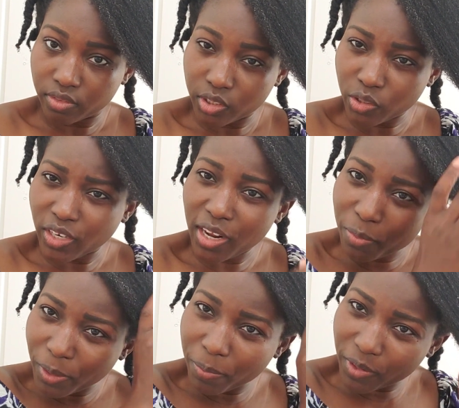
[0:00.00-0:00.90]
So a lot
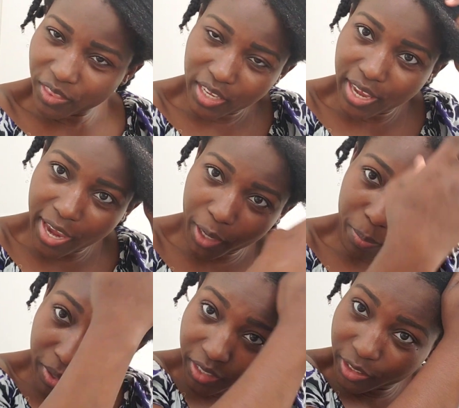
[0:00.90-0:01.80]
of people think hair
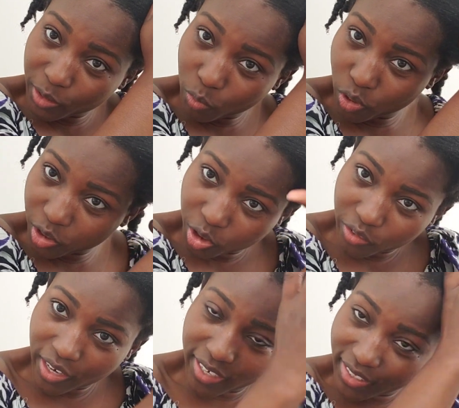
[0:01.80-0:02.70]
butters
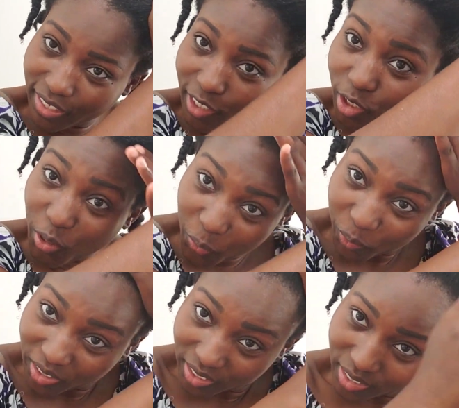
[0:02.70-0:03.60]
moisturize. They
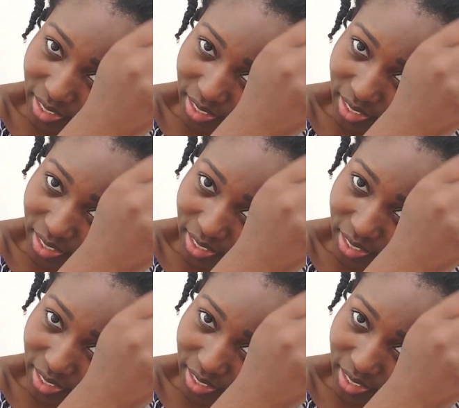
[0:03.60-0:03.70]
don't.